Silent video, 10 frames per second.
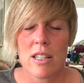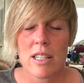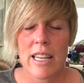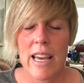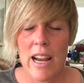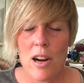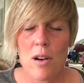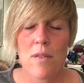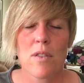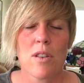
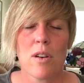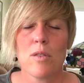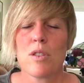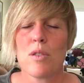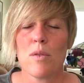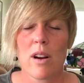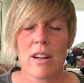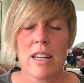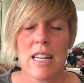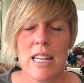care for those who are
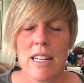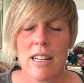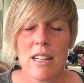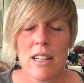in need.